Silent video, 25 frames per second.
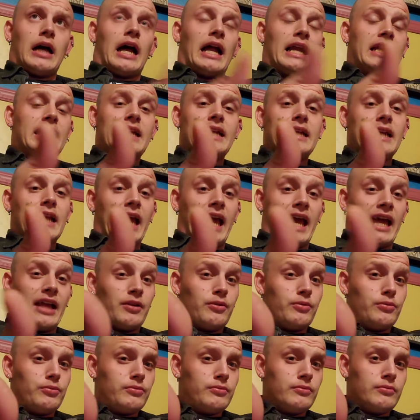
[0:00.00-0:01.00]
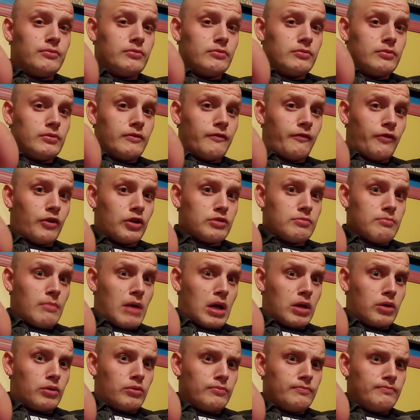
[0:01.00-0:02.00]
I didn't handle the first
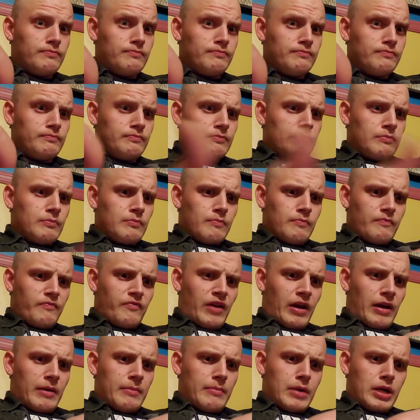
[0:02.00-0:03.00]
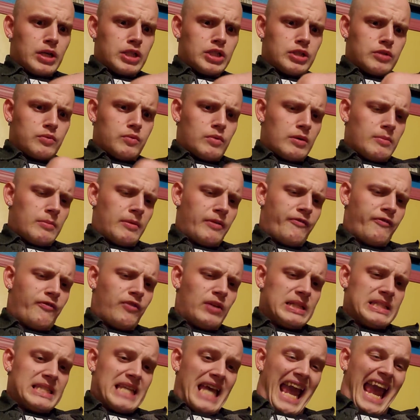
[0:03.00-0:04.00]
model very much. One of my
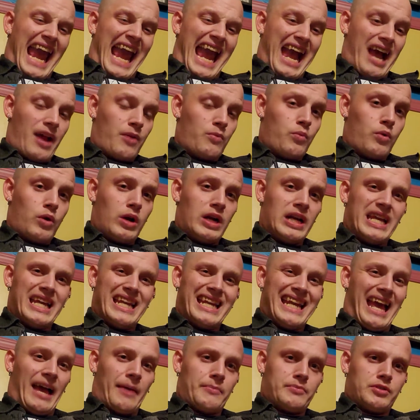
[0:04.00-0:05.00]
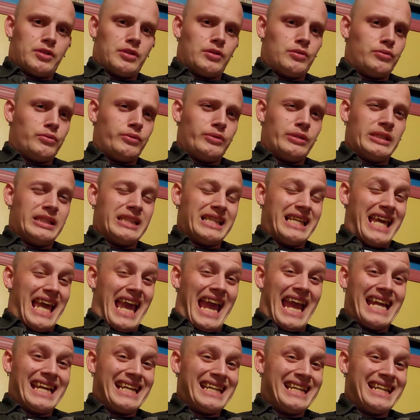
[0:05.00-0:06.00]
friends had one and absolutely
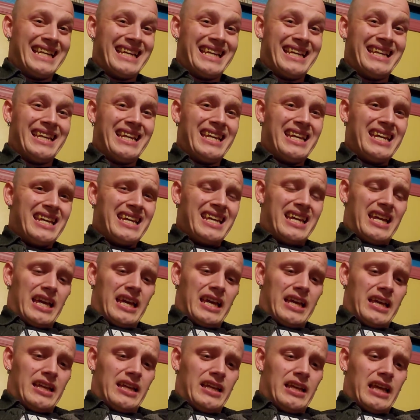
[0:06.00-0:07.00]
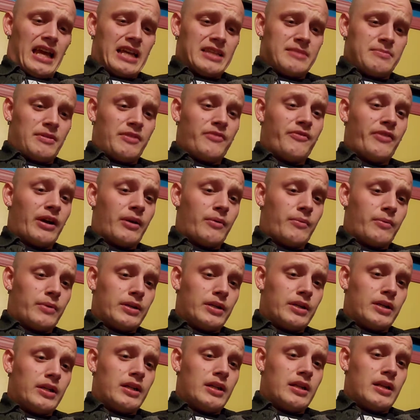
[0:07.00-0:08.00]
hated it, and he asked me if I
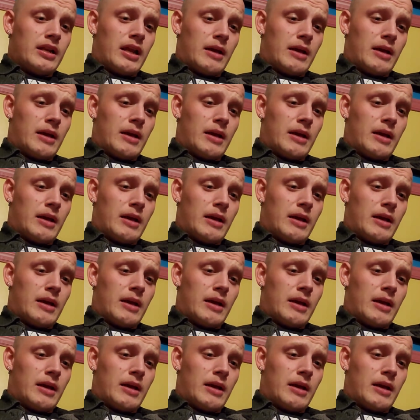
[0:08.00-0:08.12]
wanted it.